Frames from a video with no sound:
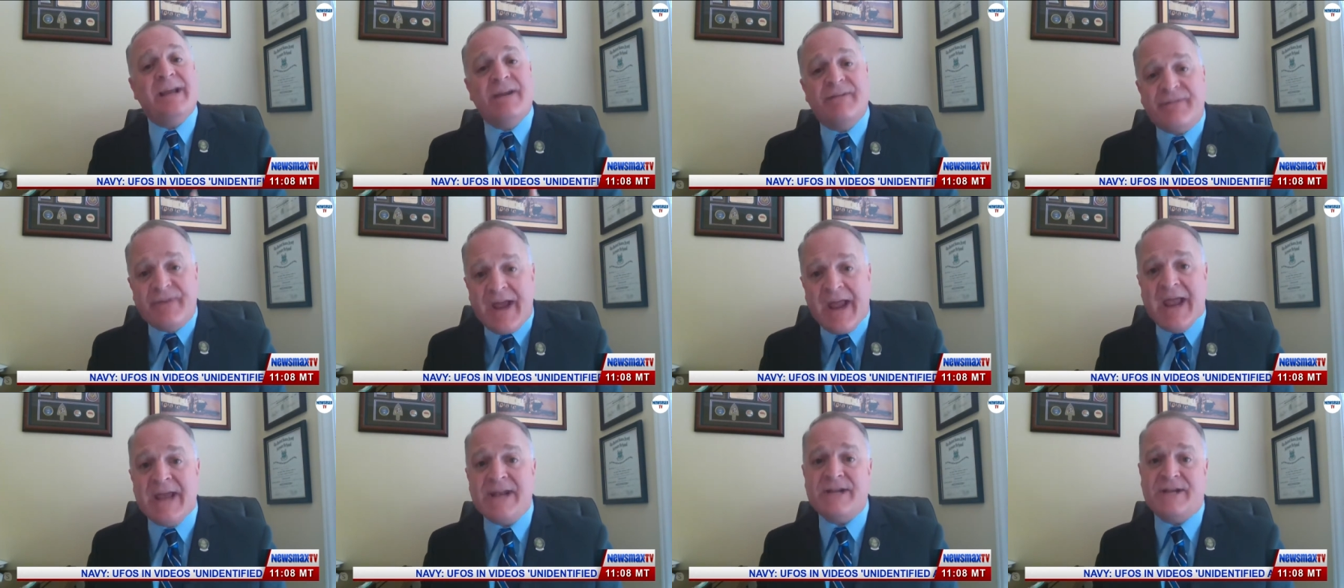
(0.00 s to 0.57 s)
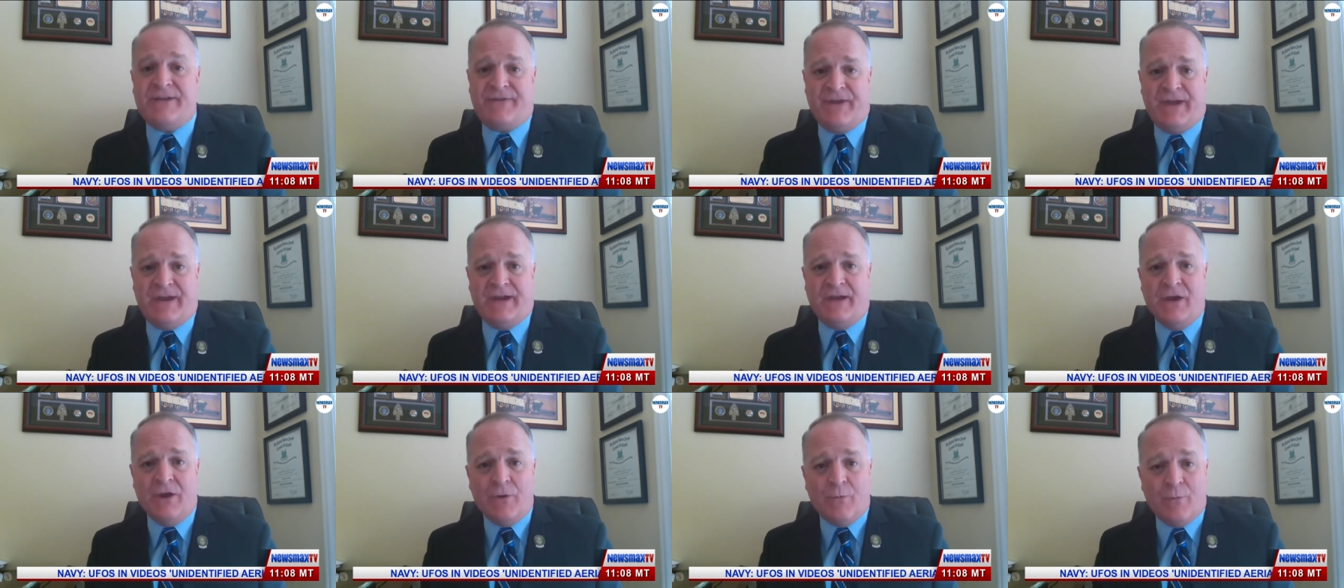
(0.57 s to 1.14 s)
If
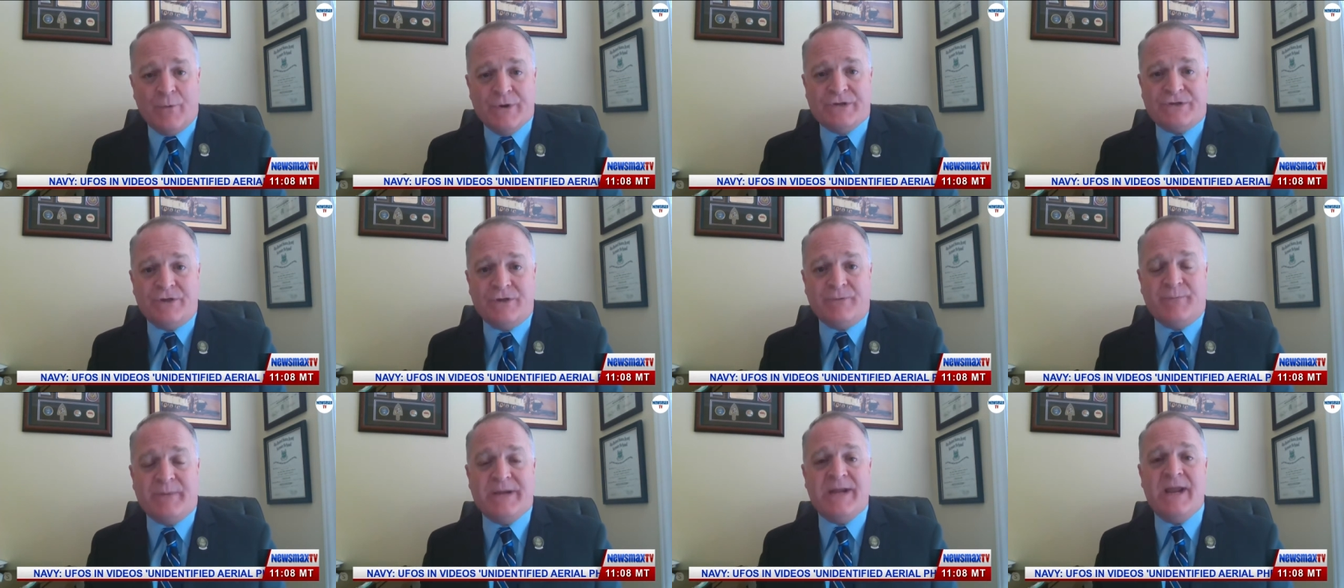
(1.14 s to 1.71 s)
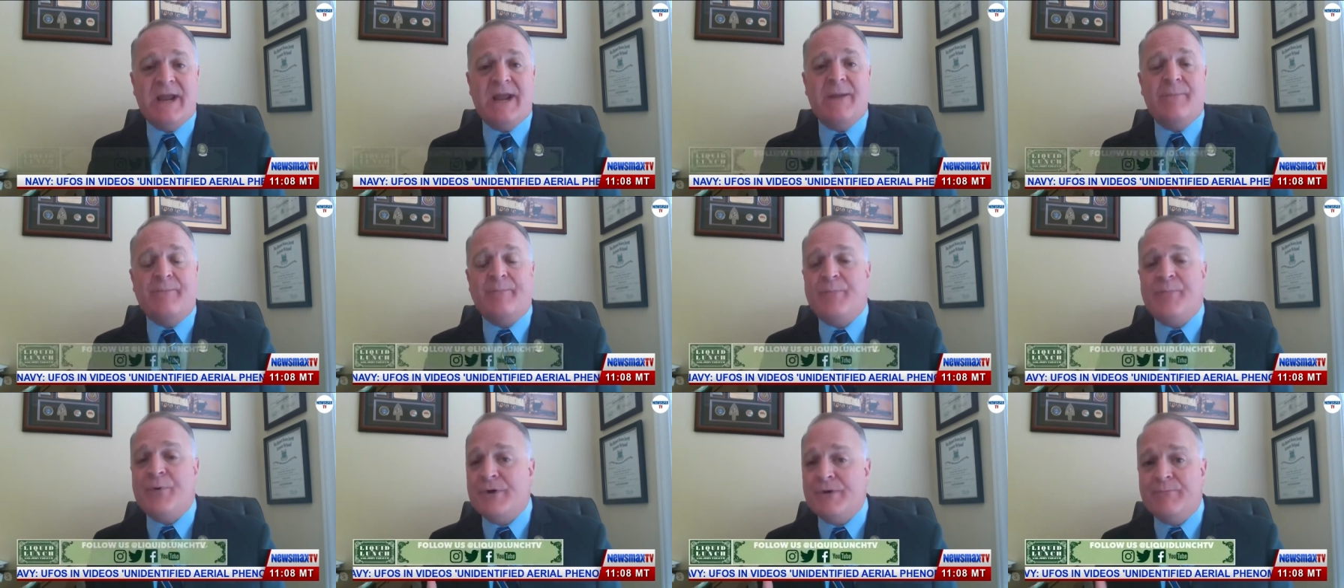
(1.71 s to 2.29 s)
anything, we should be eh,
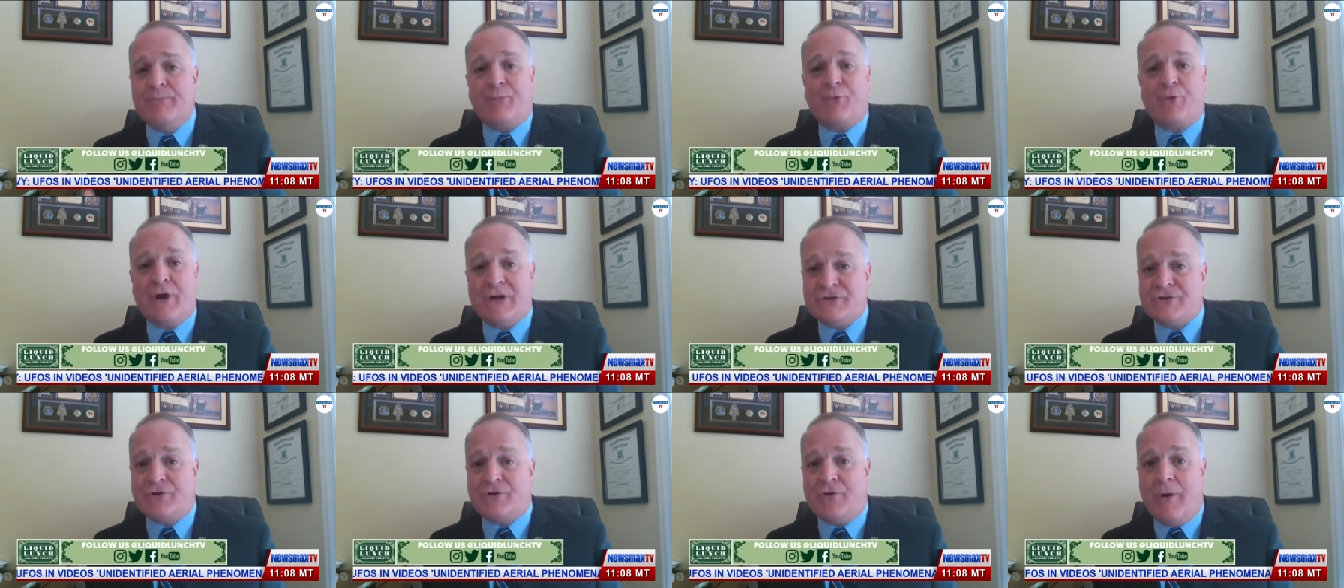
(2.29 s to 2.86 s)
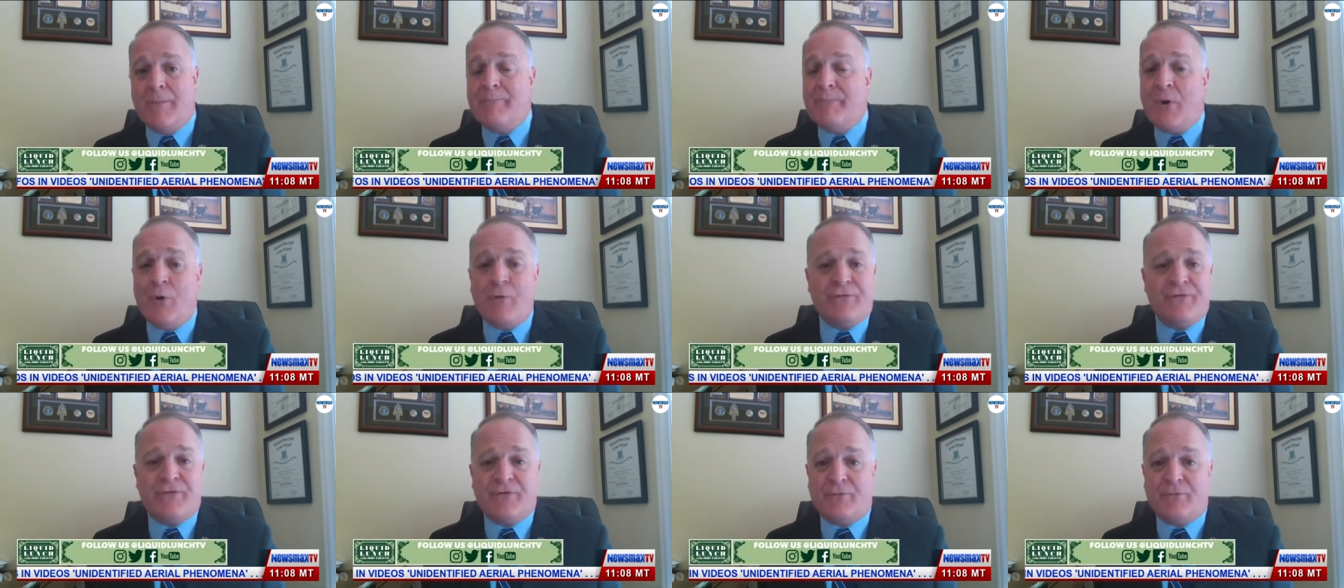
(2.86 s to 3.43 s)
putting pressure on
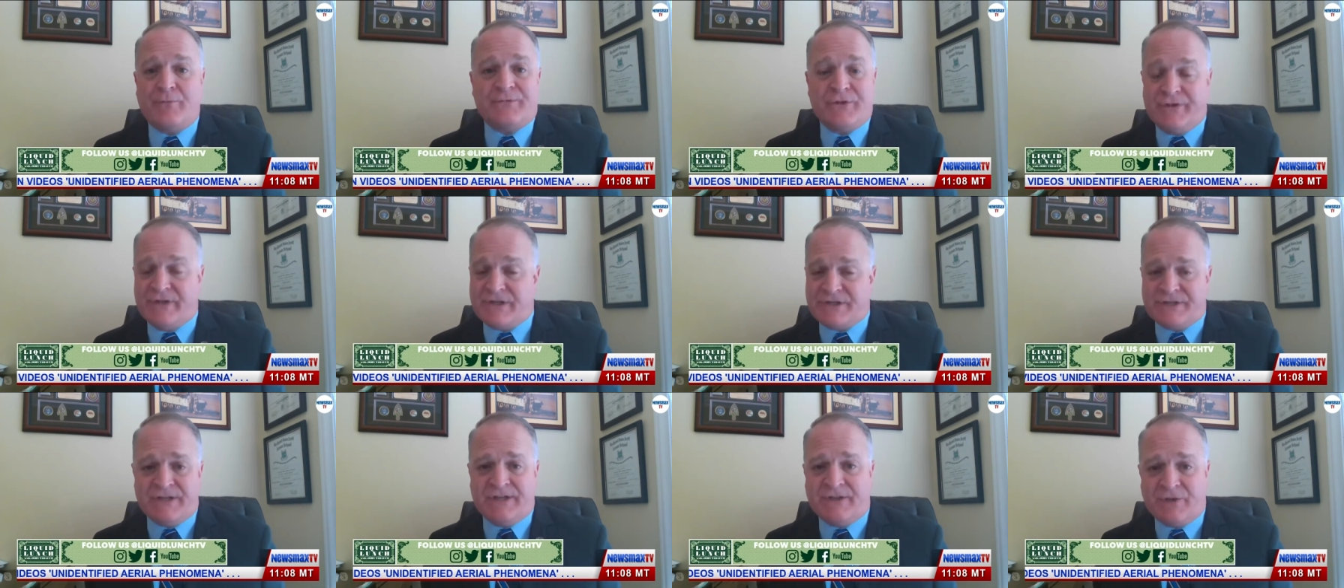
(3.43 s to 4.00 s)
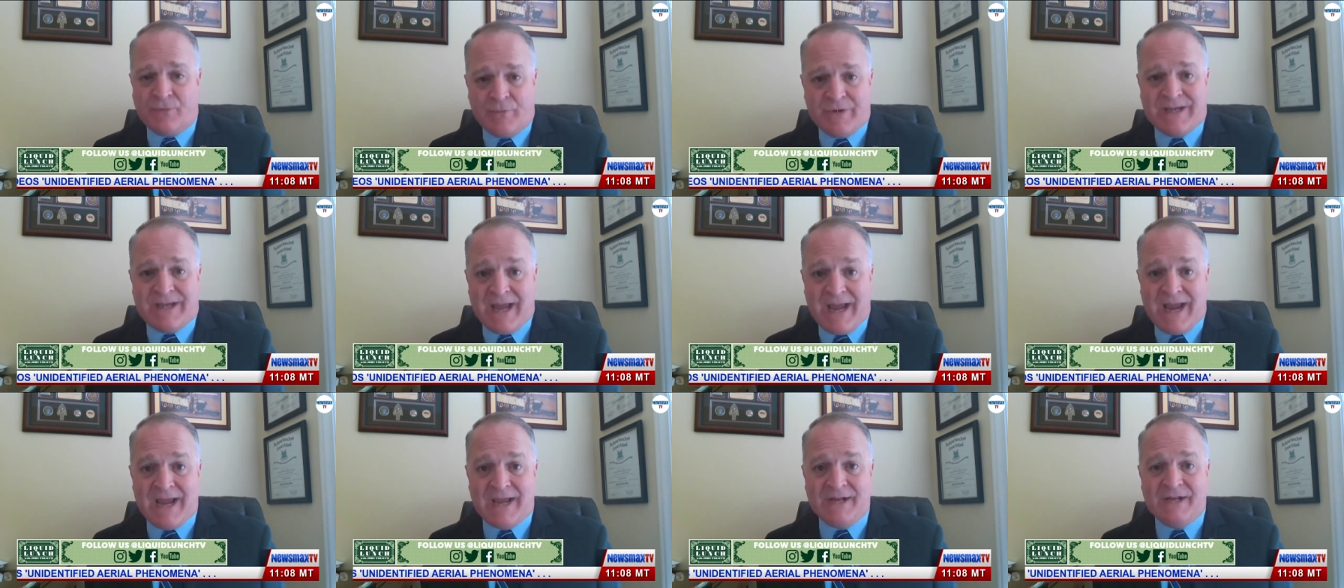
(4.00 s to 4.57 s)
both of them to the extent that we
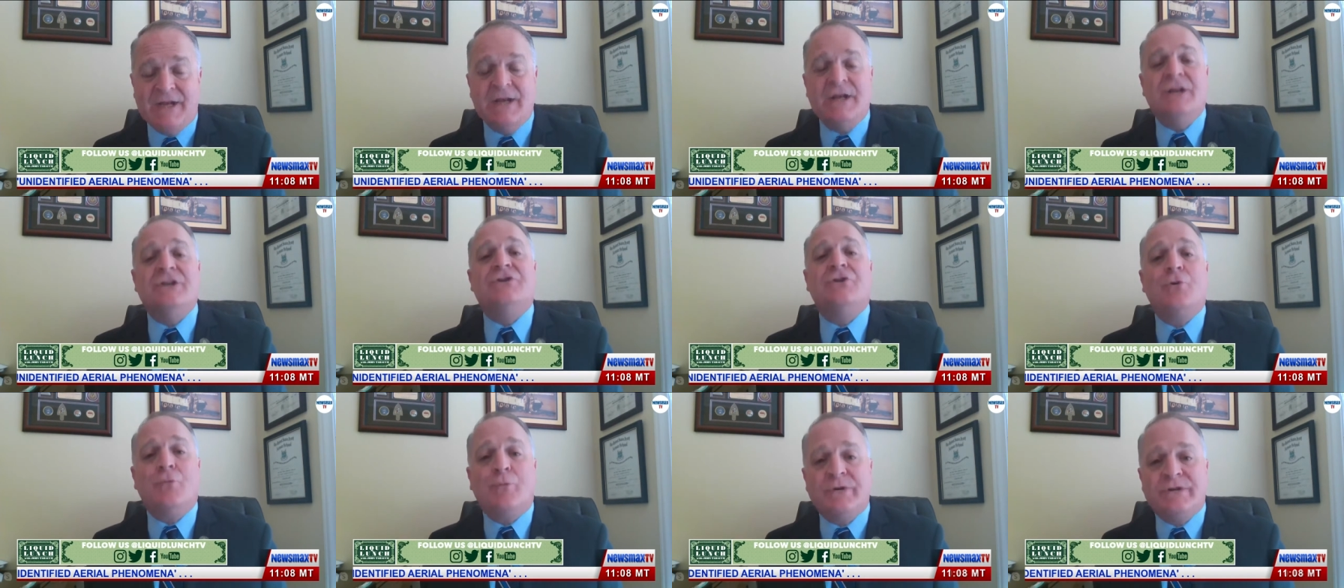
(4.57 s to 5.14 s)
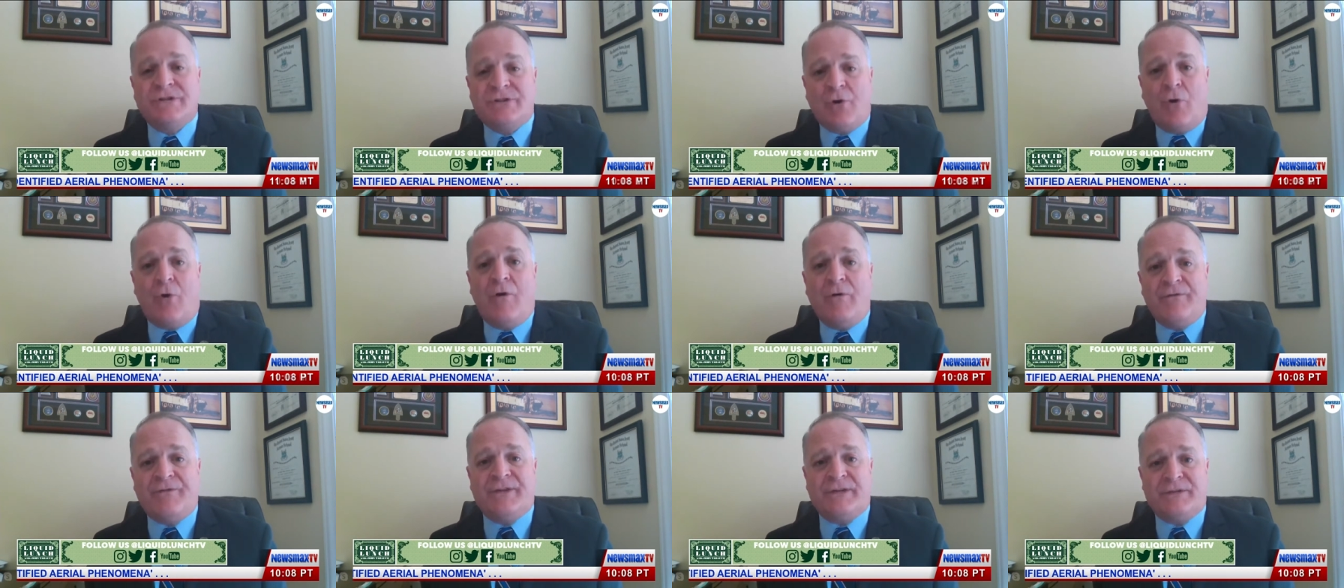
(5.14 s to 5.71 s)
can to
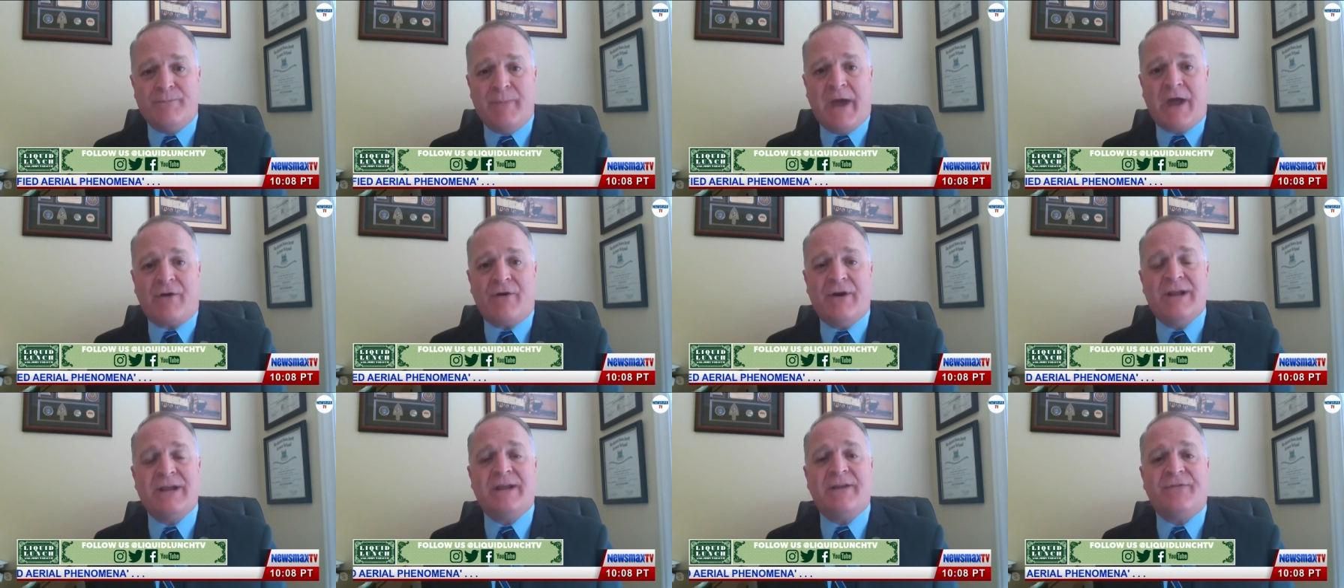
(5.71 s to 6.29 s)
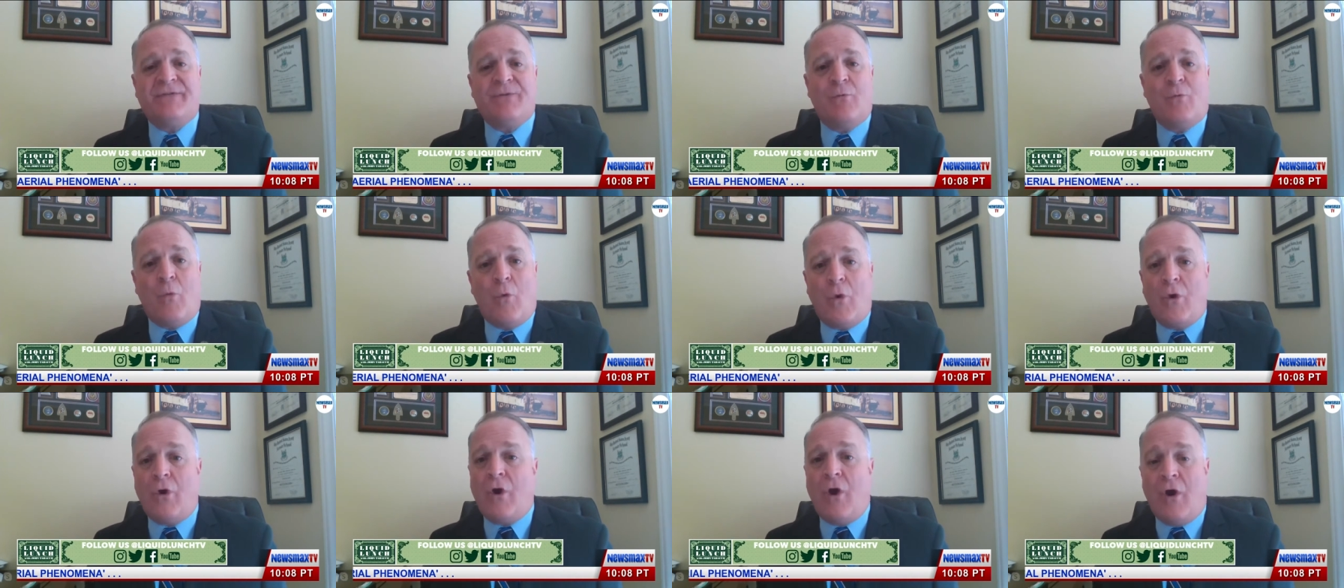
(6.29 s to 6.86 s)
resolve this matter and get the
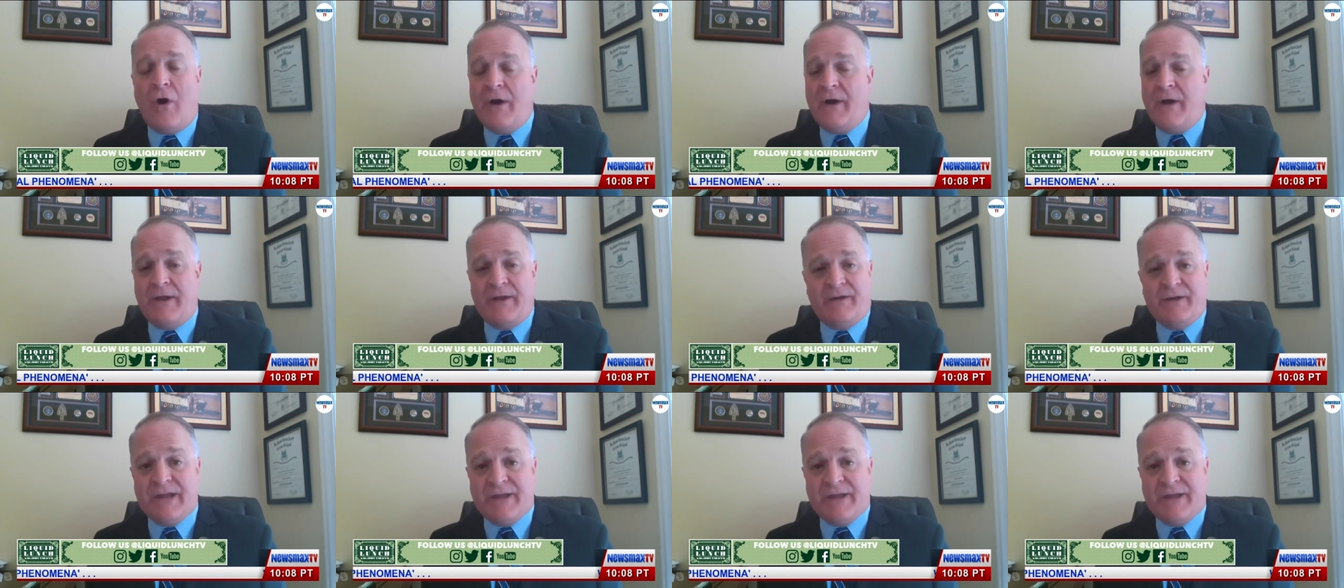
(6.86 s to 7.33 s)
war uh,